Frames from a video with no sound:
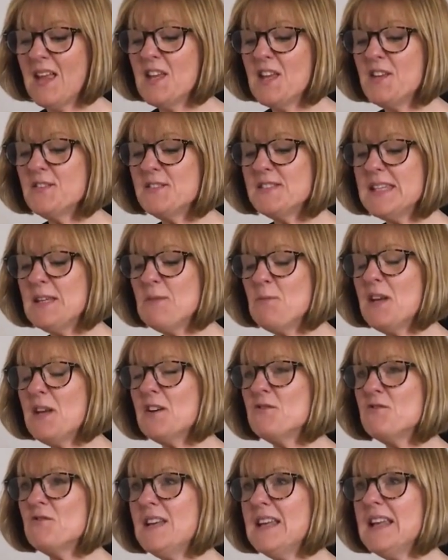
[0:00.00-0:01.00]
You see, we
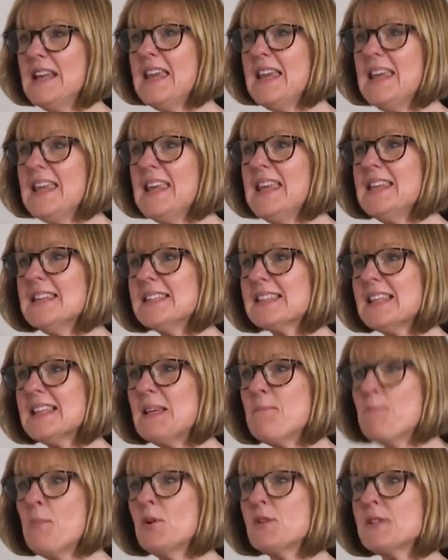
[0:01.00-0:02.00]
could really easily
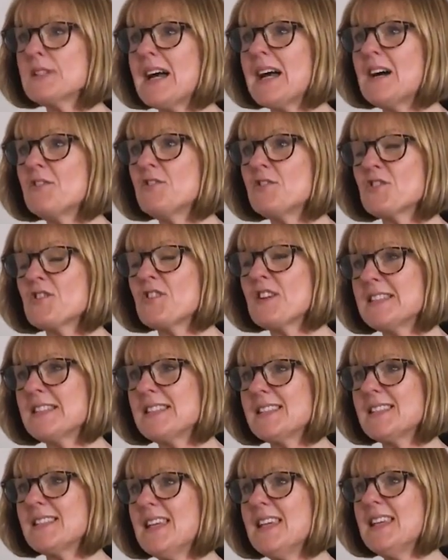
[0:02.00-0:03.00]
put our
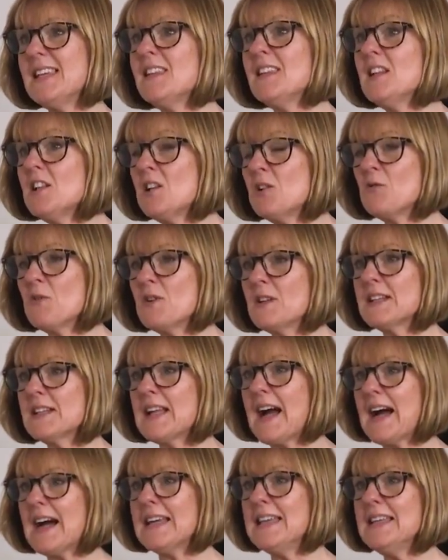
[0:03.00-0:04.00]
trust in the local
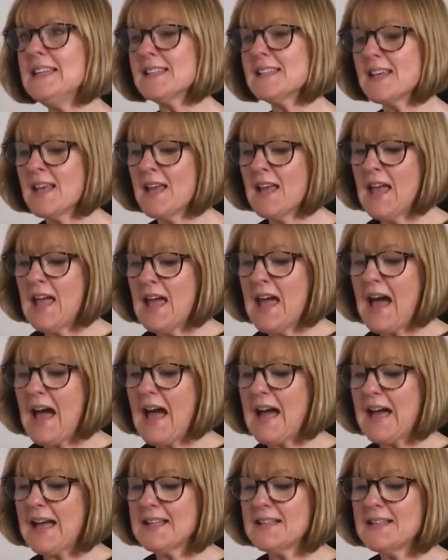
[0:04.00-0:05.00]
guide
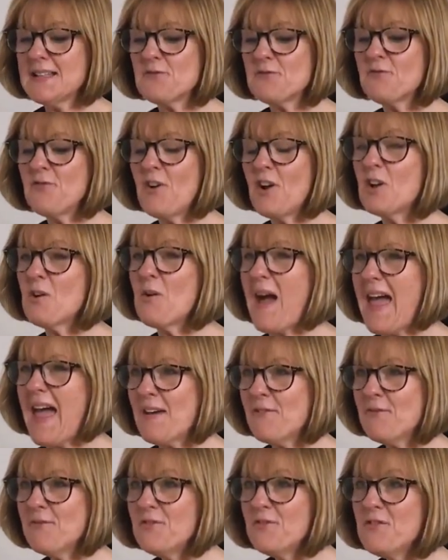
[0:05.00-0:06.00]
and follow
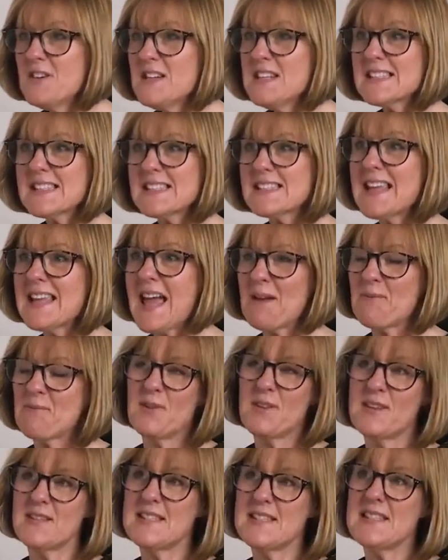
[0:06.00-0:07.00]
every step
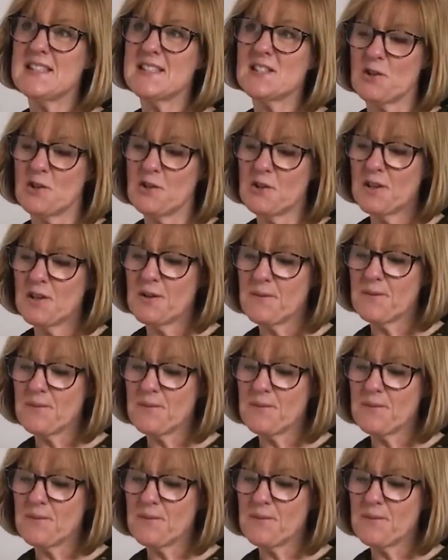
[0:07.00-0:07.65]
that he took.